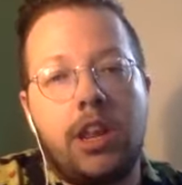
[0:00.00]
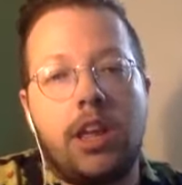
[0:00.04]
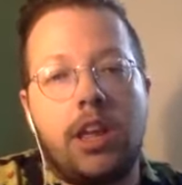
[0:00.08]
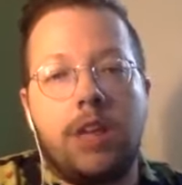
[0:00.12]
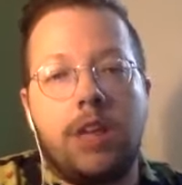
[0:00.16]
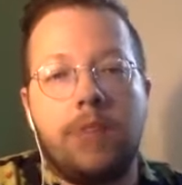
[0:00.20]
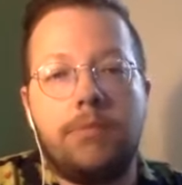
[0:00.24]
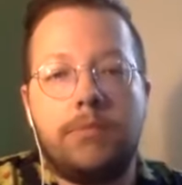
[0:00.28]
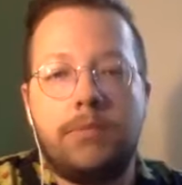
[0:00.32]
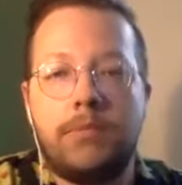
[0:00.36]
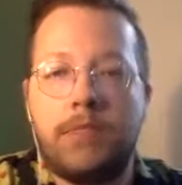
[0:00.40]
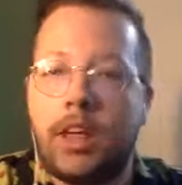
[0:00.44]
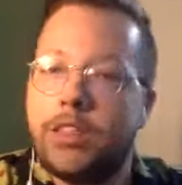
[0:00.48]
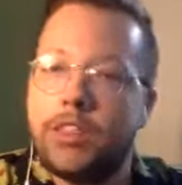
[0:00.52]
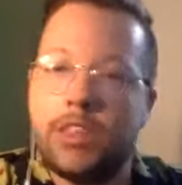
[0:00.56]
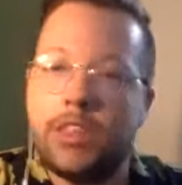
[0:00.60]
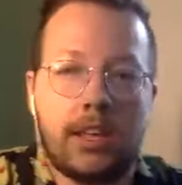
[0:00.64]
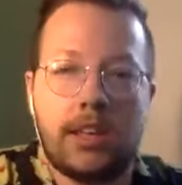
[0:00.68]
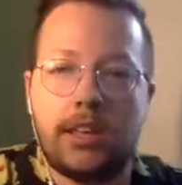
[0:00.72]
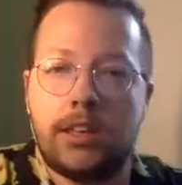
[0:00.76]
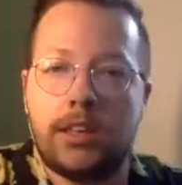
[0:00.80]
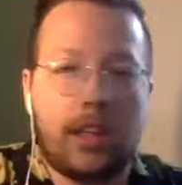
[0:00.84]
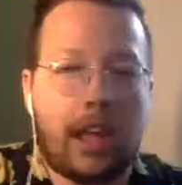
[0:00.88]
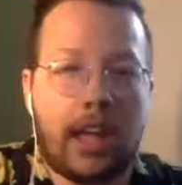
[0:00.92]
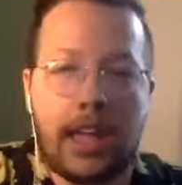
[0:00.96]
Uh,
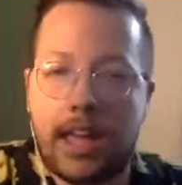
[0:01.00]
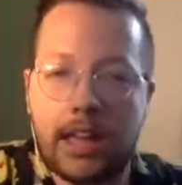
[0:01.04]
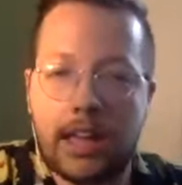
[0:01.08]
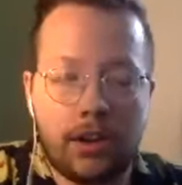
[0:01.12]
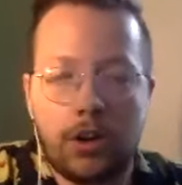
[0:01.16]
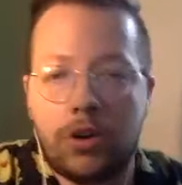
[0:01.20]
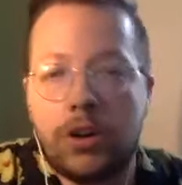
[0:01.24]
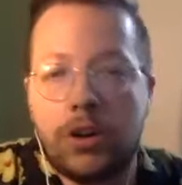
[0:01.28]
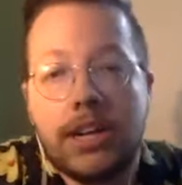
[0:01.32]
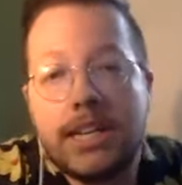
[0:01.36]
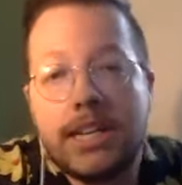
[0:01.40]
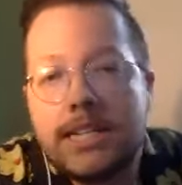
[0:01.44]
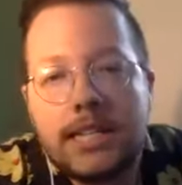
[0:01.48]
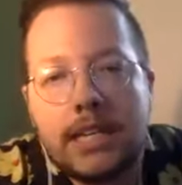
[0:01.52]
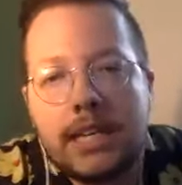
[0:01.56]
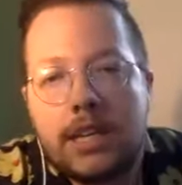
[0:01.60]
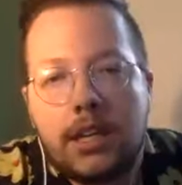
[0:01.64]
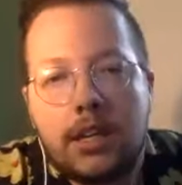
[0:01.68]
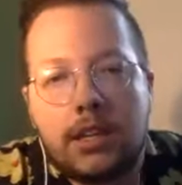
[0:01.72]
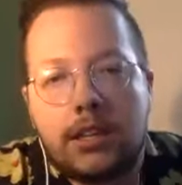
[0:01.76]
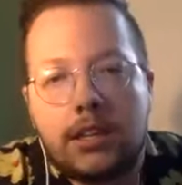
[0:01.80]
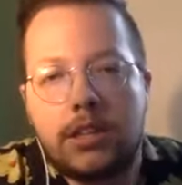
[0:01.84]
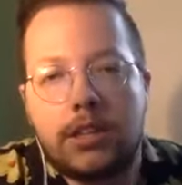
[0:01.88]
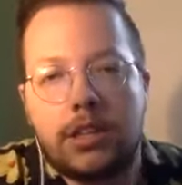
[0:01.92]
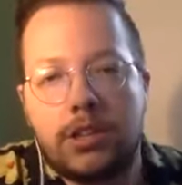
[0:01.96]
nothing, I had no
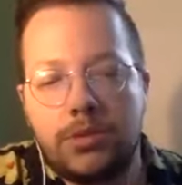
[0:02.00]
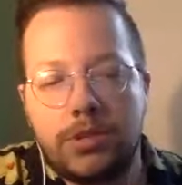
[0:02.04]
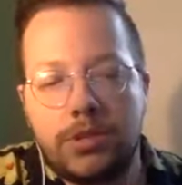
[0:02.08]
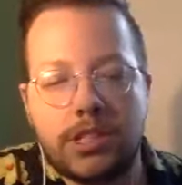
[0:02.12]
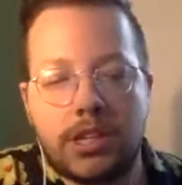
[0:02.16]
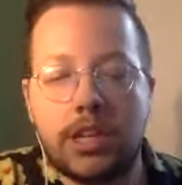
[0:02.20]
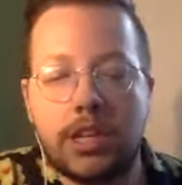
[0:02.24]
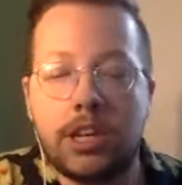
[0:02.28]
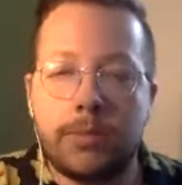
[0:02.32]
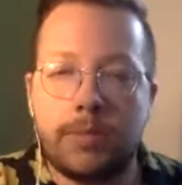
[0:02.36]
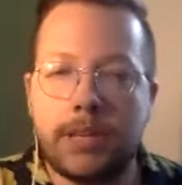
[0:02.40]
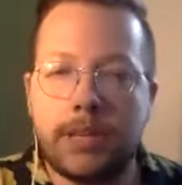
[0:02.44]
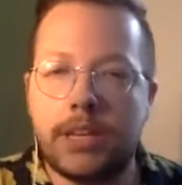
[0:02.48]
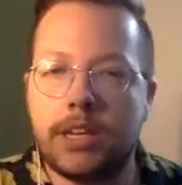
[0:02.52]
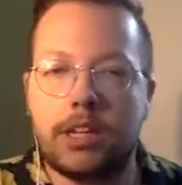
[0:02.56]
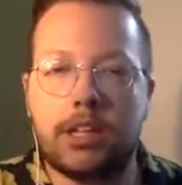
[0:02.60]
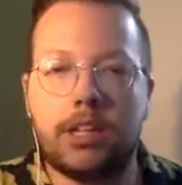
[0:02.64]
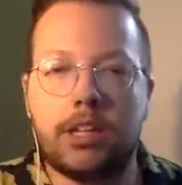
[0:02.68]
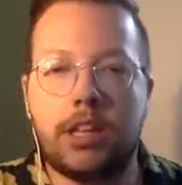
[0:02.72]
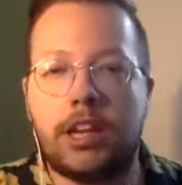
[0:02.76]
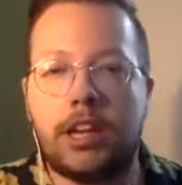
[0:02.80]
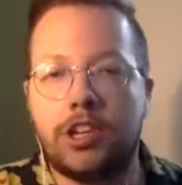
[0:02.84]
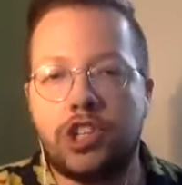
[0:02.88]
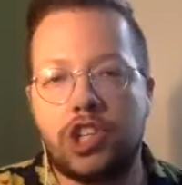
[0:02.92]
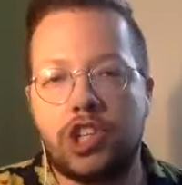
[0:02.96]
idea that there was going to be a
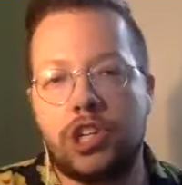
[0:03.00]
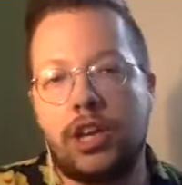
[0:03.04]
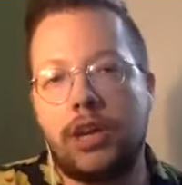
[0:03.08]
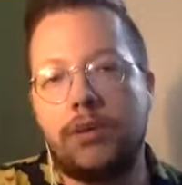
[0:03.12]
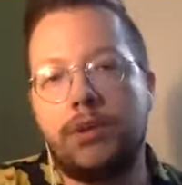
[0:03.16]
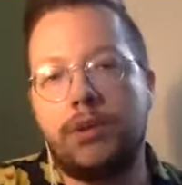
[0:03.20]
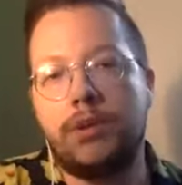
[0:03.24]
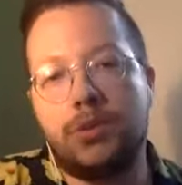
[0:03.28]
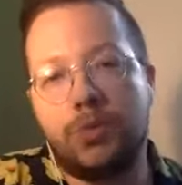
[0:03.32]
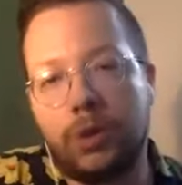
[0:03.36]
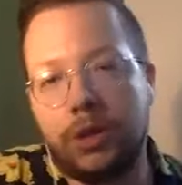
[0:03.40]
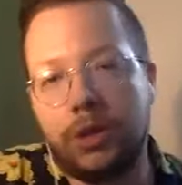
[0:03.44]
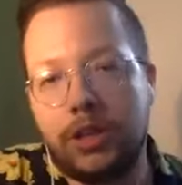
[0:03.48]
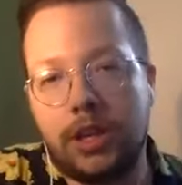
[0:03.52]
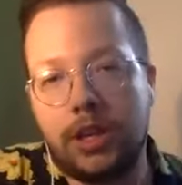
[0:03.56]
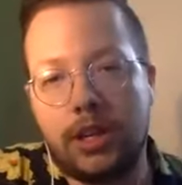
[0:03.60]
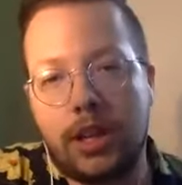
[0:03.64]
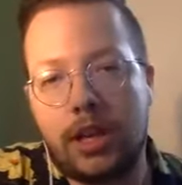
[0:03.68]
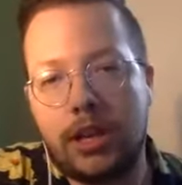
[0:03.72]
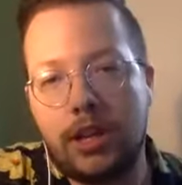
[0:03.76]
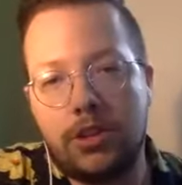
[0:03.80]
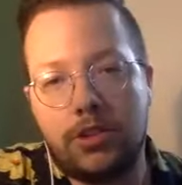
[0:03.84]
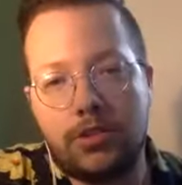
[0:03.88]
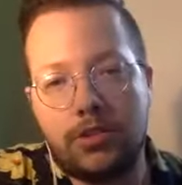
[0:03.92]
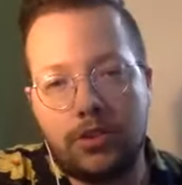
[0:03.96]
collection. I was working
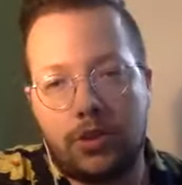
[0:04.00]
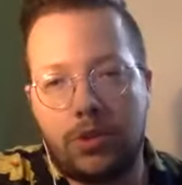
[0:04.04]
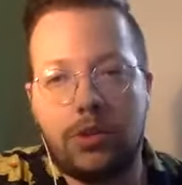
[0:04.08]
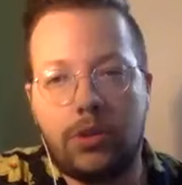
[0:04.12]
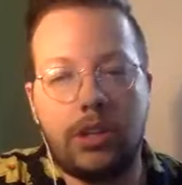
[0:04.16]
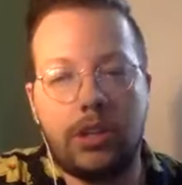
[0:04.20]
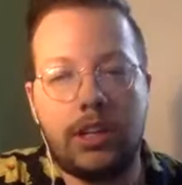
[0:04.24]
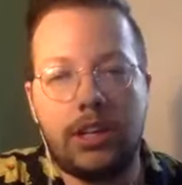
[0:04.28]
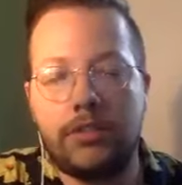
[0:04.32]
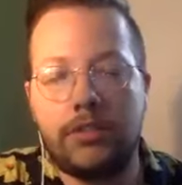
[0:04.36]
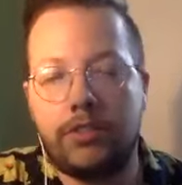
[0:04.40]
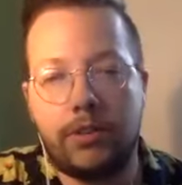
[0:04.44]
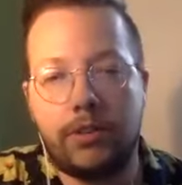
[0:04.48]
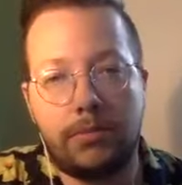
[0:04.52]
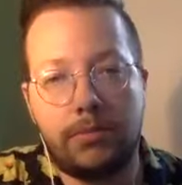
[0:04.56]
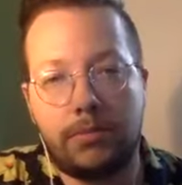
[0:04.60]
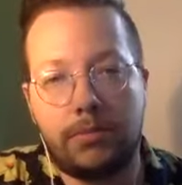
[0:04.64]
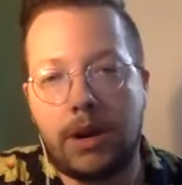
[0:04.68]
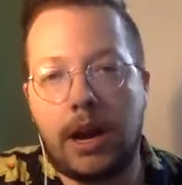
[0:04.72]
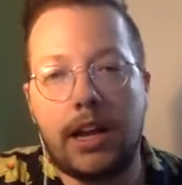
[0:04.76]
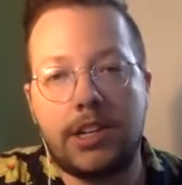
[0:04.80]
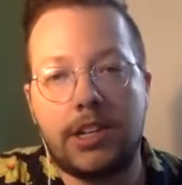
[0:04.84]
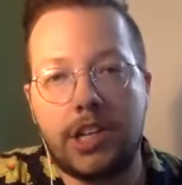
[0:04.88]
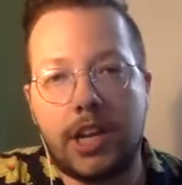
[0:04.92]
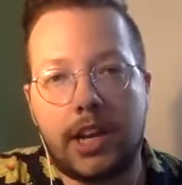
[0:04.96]
on a totally different
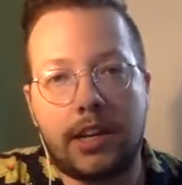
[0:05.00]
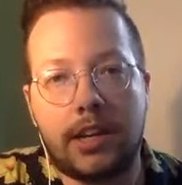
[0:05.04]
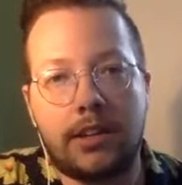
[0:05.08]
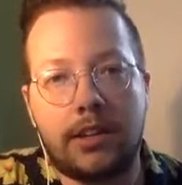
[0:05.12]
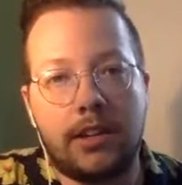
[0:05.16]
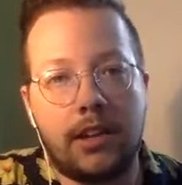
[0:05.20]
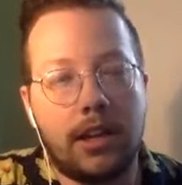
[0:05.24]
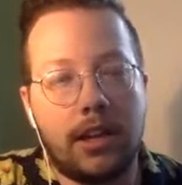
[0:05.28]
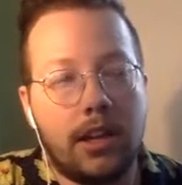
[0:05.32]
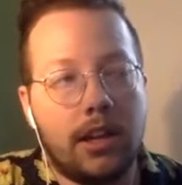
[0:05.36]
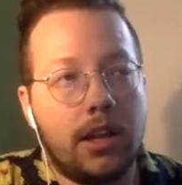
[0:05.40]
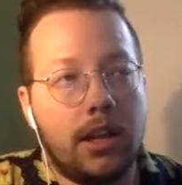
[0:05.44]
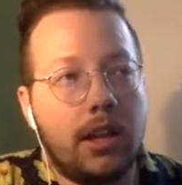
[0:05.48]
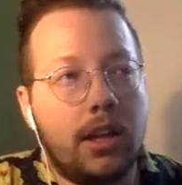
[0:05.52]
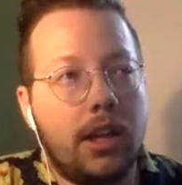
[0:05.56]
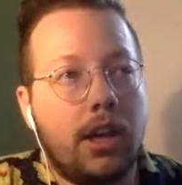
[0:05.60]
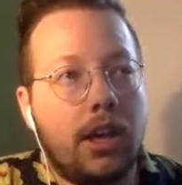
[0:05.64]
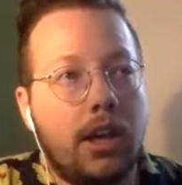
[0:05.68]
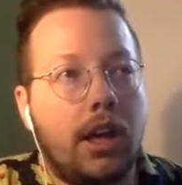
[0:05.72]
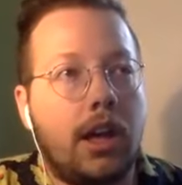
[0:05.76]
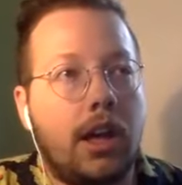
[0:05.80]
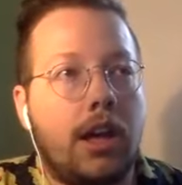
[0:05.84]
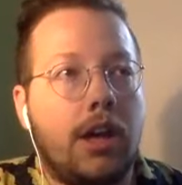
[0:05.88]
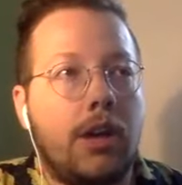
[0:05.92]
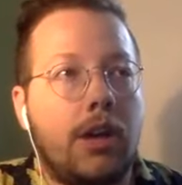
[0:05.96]
project.
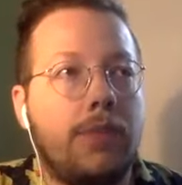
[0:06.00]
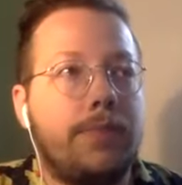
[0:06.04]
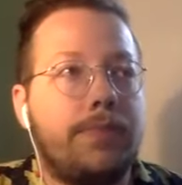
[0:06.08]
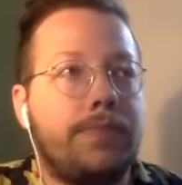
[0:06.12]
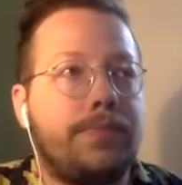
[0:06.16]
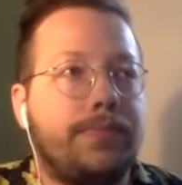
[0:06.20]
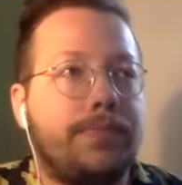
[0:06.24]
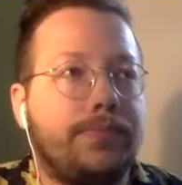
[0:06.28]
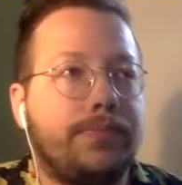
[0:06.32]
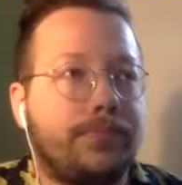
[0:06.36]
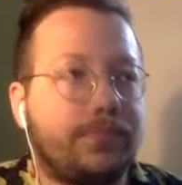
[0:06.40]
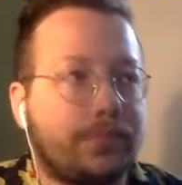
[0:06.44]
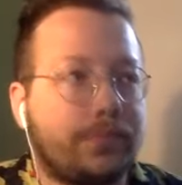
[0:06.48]
Um,